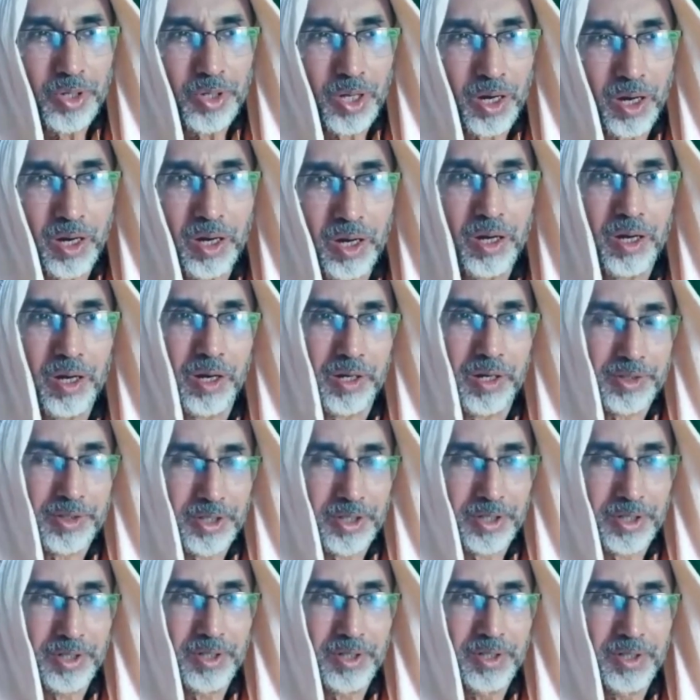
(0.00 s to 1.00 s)
heart.
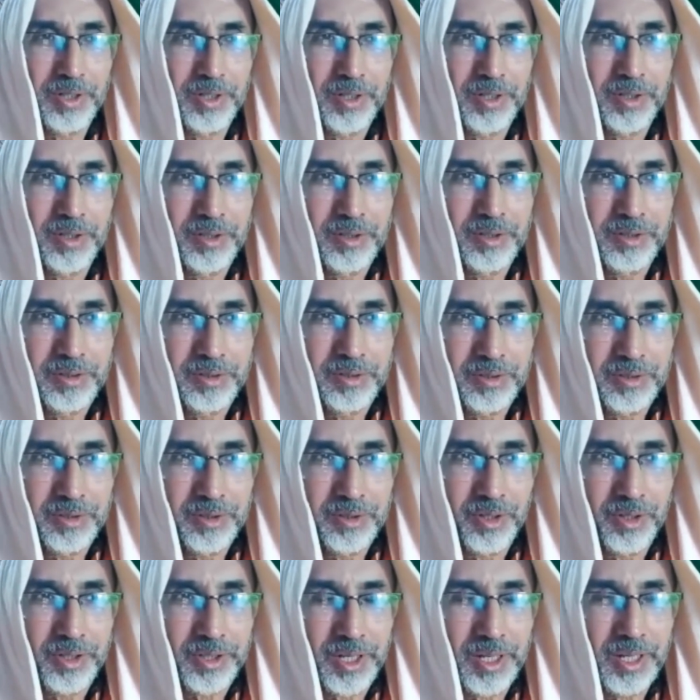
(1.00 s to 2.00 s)

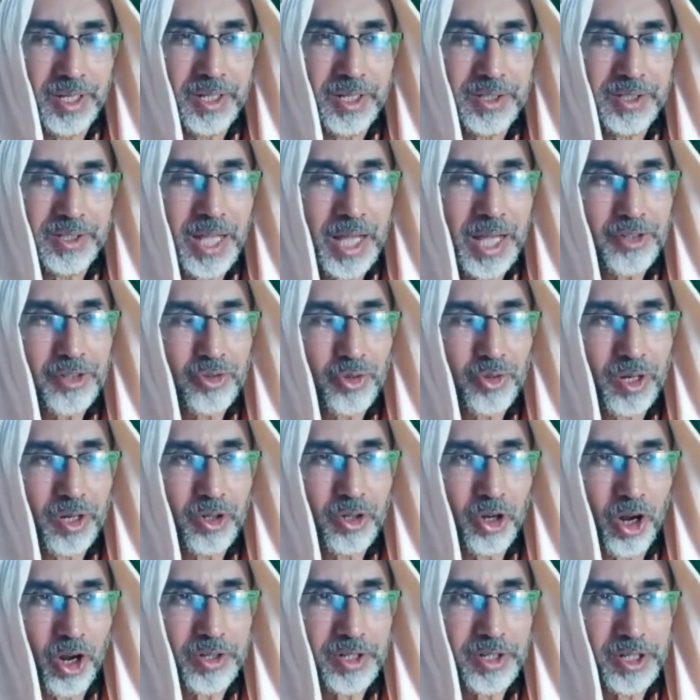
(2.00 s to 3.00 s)
Okay, that's what
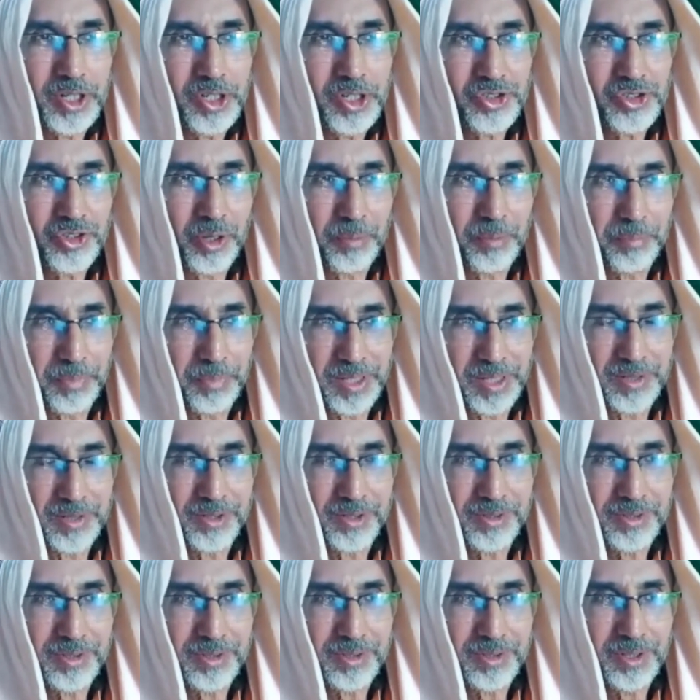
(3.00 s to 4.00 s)
Lord Krishna
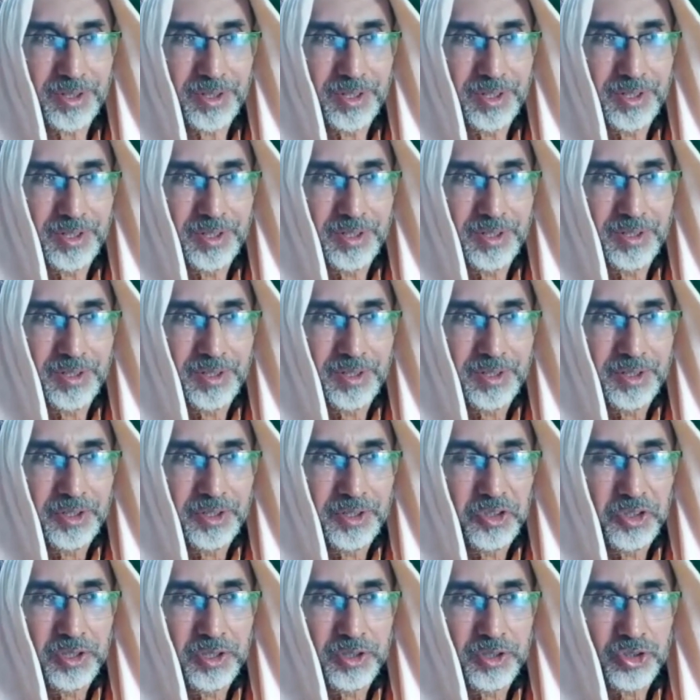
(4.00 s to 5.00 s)
means.
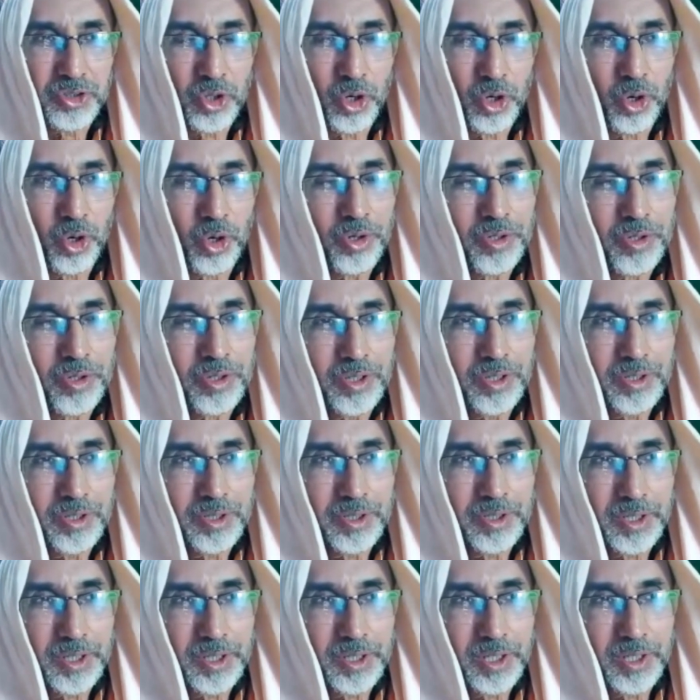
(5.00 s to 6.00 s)
So
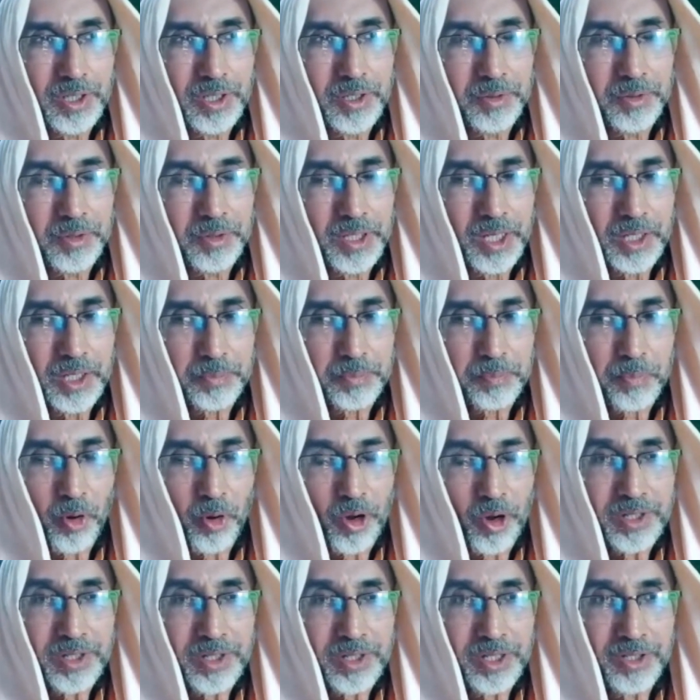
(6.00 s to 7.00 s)
his
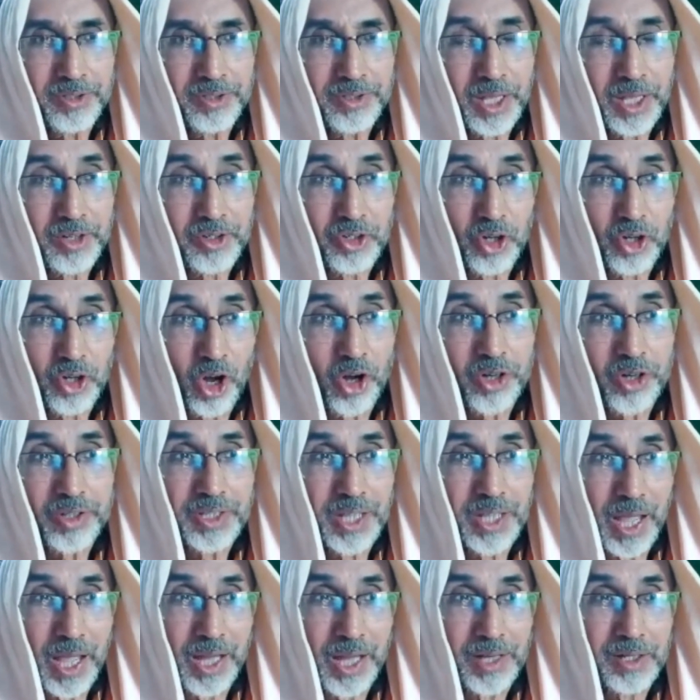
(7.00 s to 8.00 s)
point is that not
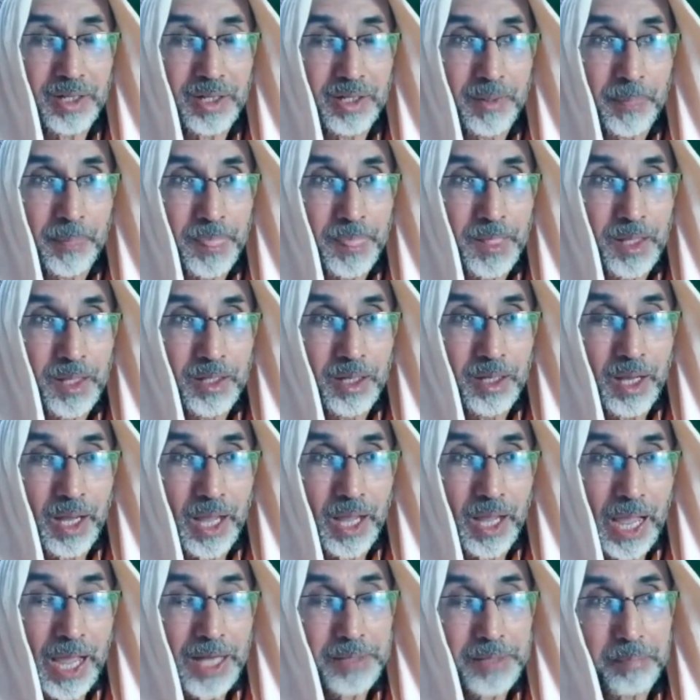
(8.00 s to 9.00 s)
that
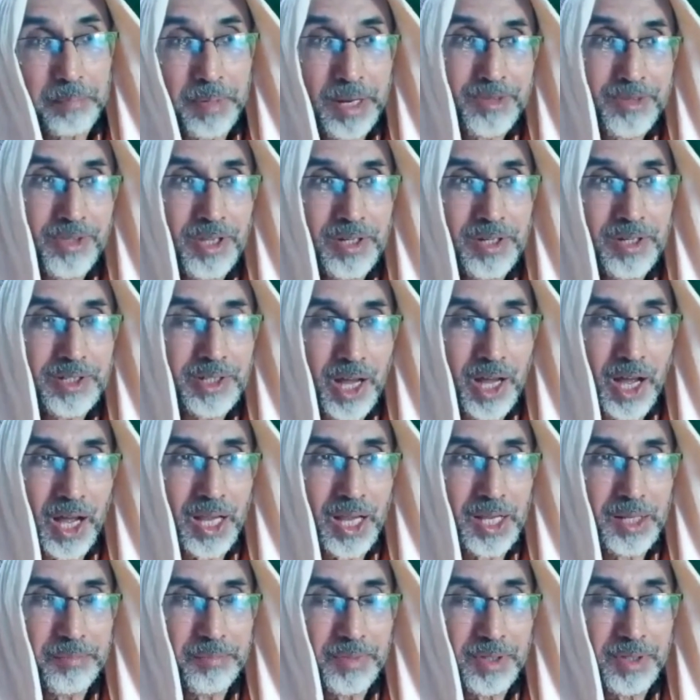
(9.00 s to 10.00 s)
at present
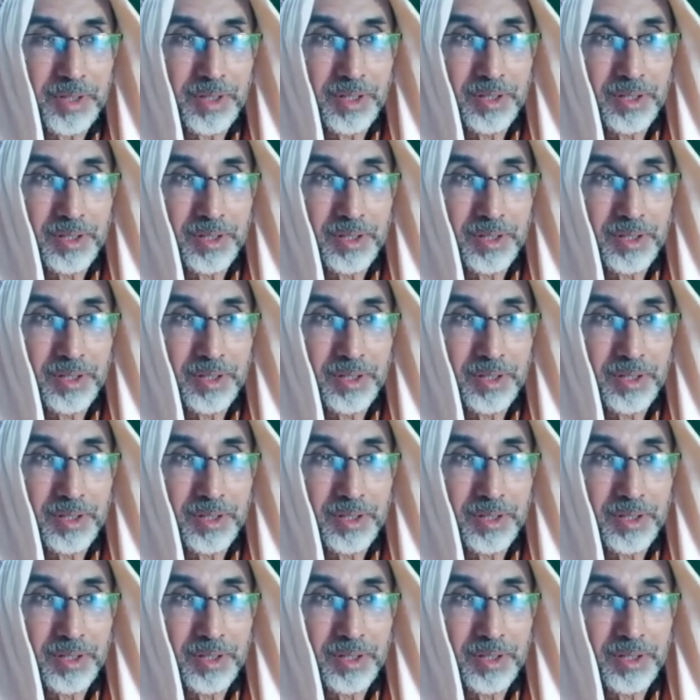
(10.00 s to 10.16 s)
time